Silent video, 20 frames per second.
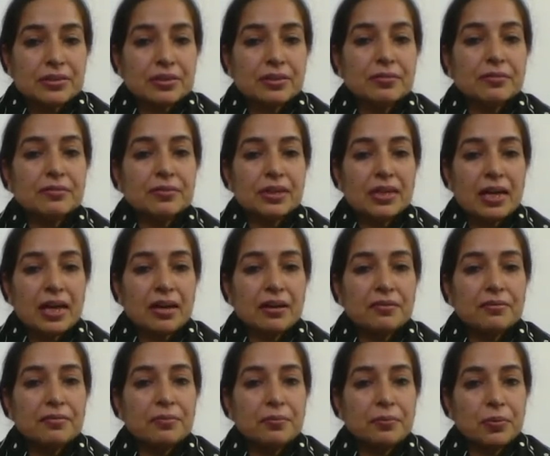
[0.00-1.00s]
we have
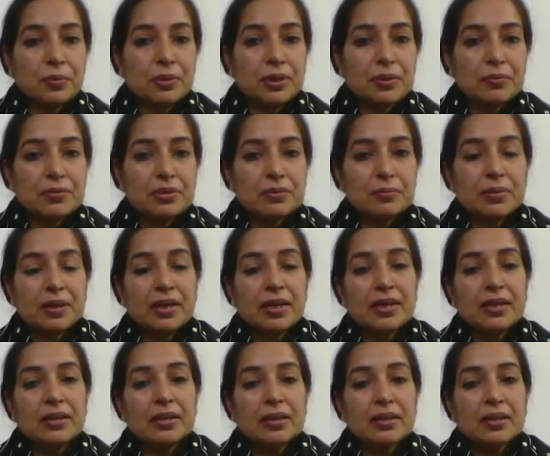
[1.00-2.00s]
poems
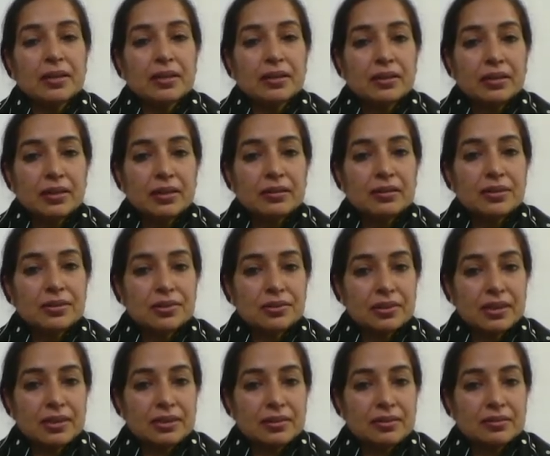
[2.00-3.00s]
by English
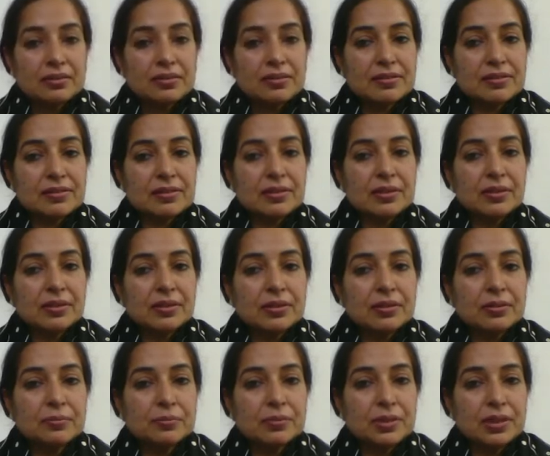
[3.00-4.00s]
writers,
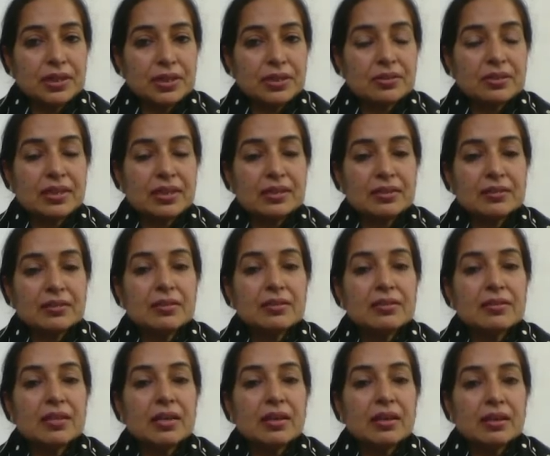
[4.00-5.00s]
British writers.
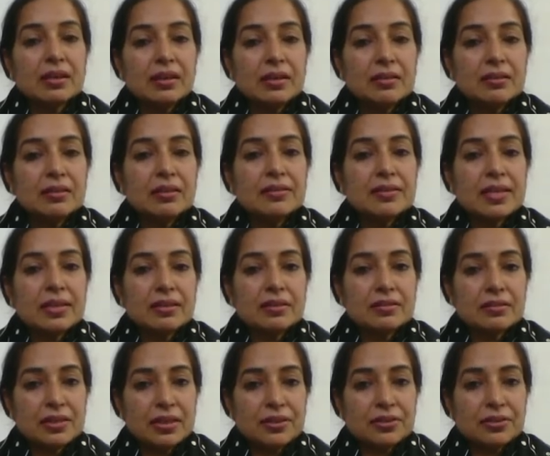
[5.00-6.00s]
In the second
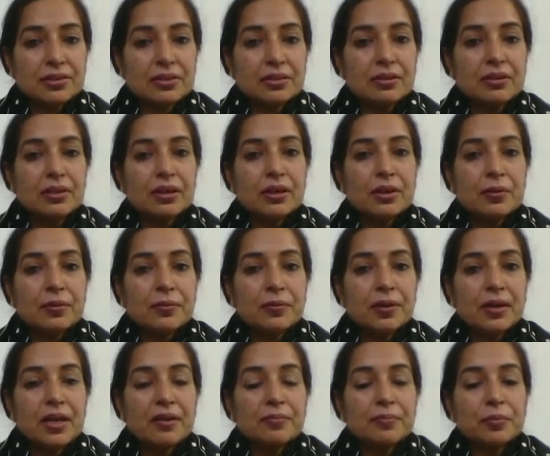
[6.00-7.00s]
section, we
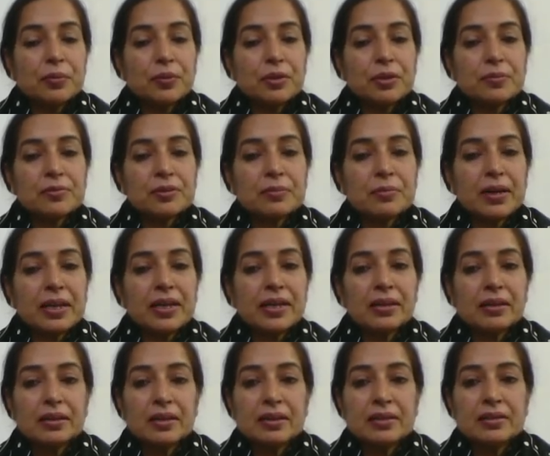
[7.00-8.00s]
have poems by
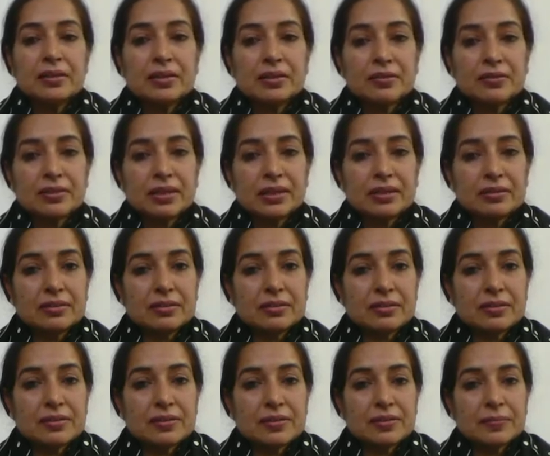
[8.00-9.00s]
Indian
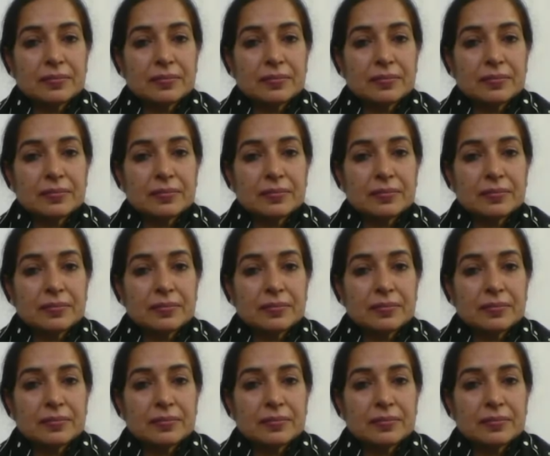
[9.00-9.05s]
writers.